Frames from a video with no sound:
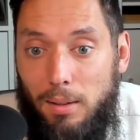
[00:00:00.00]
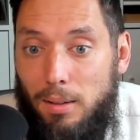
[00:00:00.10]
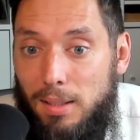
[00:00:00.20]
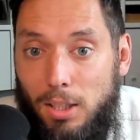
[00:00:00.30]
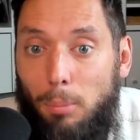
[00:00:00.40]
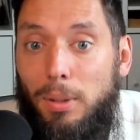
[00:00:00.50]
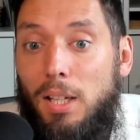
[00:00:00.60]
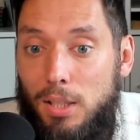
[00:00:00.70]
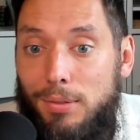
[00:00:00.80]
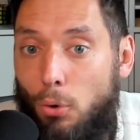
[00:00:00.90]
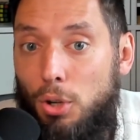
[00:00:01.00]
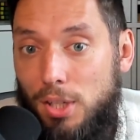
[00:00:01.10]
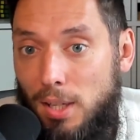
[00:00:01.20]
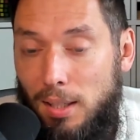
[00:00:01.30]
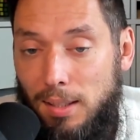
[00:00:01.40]
something is
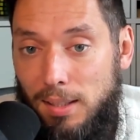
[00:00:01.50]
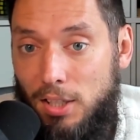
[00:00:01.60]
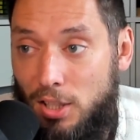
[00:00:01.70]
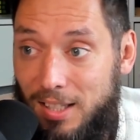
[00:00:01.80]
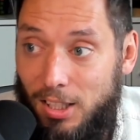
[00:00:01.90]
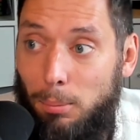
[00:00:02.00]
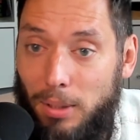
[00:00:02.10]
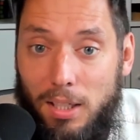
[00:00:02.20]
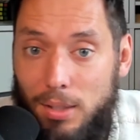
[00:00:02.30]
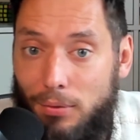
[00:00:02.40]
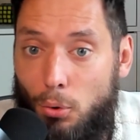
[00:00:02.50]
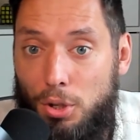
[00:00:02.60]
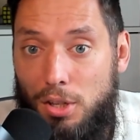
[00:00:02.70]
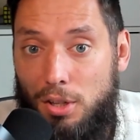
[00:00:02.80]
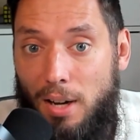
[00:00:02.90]
forcing a decision, something is
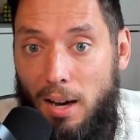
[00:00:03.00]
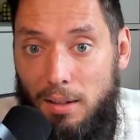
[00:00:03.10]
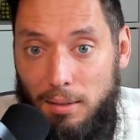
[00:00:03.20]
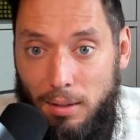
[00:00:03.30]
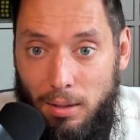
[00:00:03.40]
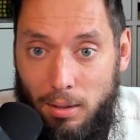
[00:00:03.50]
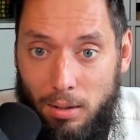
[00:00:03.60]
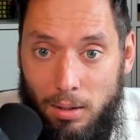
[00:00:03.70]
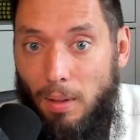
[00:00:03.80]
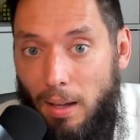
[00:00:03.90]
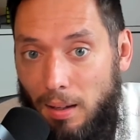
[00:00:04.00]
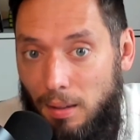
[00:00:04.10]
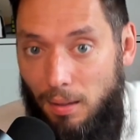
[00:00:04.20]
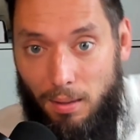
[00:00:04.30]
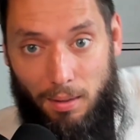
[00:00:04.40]
forcing your hand.
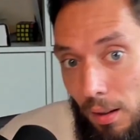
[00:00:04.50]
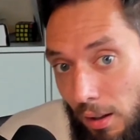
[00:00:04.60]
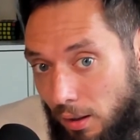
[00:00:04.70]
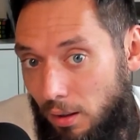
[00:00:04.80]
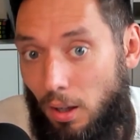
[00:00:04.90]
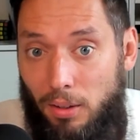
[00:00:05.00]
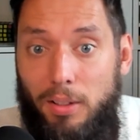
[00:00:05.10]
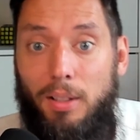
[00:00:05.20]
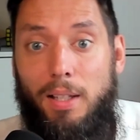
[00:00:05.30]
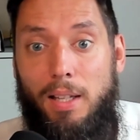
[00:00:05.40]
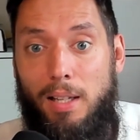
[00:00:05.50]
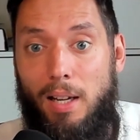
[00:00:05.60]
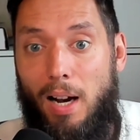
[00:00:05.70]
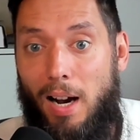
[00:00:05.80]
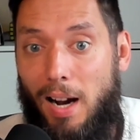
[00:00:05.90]
And
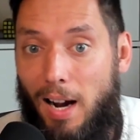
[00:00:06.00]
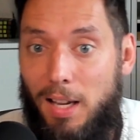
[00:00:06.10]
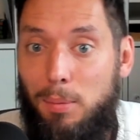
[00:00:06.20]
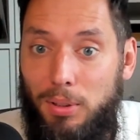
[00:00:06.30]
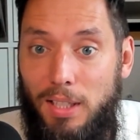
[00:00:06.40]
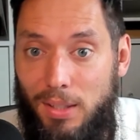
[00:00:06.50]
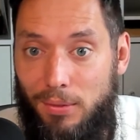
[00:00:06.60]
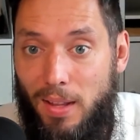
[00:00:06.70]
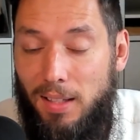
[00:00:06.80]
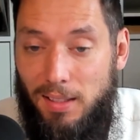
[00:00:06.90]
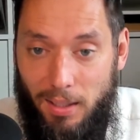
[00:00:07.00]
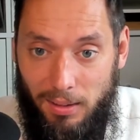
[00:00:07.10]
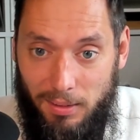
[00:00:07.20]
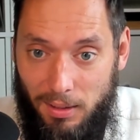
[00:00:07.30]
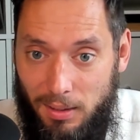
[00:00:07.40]
currently, I believe that
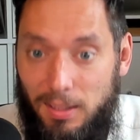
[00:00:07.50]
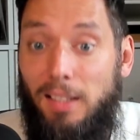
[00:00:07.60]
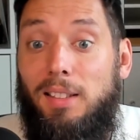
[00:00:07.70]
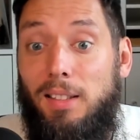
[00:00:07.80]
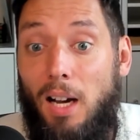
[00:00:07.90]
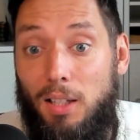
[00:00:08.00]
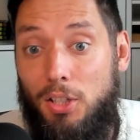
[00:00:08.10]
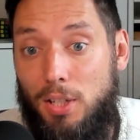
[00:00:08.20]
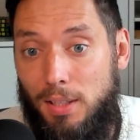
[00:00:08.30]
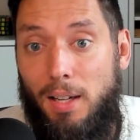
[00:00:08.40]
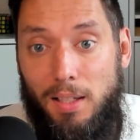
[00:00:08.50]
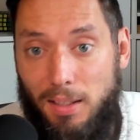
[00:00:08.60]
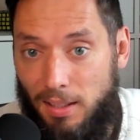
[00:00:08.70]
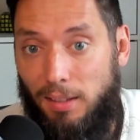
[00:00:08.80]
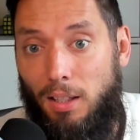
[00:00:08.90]
the technology today,
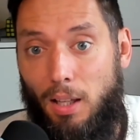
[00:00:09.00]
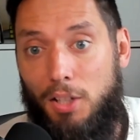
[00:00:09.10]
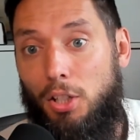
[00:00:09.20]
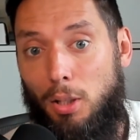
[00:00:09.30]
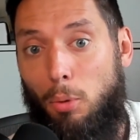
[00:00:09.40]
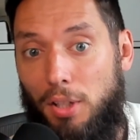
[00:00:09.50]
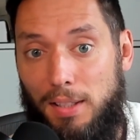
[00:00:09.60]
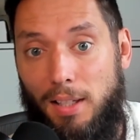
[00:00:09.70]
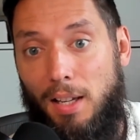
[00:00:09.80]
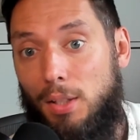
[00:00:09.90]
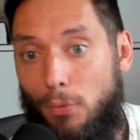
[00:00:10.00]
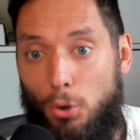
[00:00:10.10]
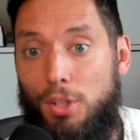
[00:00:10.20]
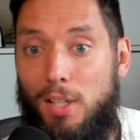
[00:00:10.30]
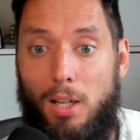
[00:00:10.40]
the technological market today is
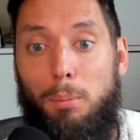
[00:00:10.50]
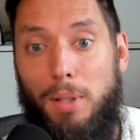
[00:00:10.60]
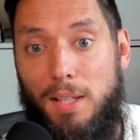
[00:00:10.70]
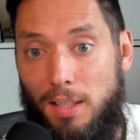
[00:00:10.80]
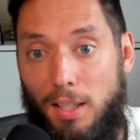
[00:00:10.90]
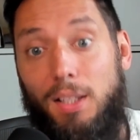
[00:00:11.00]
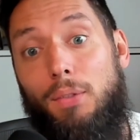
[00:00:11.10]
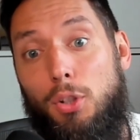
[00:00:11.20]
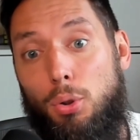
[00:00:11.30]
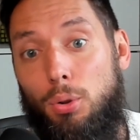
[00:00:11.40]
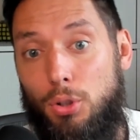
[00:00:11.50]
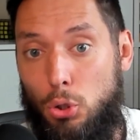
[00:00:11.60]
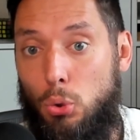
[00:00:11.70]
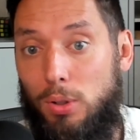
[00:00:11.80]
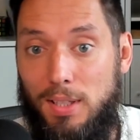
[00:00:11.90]
forcing companies and
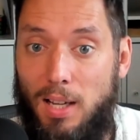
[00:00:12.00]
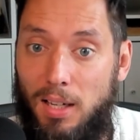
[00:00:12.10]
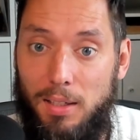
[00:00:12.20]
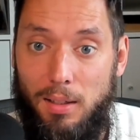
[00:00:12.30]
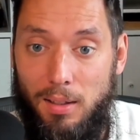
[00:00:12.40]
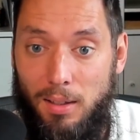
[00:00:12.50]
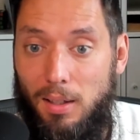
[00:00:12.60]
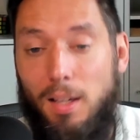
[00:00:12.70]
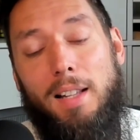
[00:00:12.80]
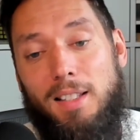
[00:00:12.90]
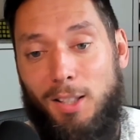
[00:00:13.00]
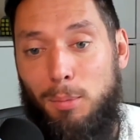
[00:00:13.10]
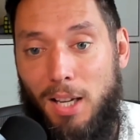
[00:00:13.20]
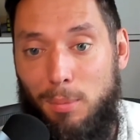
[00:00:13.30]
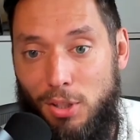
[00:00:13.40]
individuals to decide. And
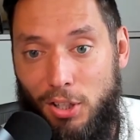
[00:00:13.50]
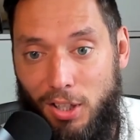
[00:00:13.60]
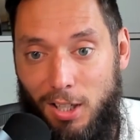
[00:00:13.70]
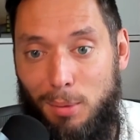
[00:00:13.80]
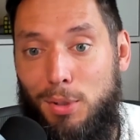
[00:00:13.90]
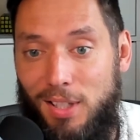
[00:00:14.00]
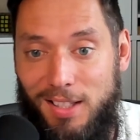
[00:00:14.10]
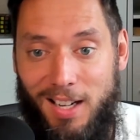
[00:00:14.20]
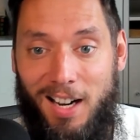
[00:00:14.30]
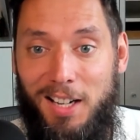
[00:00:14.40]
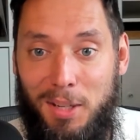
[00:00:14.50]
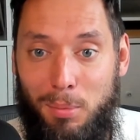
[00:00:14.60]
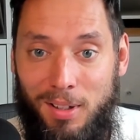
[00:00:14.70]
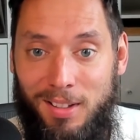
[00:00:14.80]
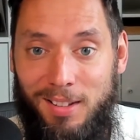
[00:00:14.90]
sometimes there comes a time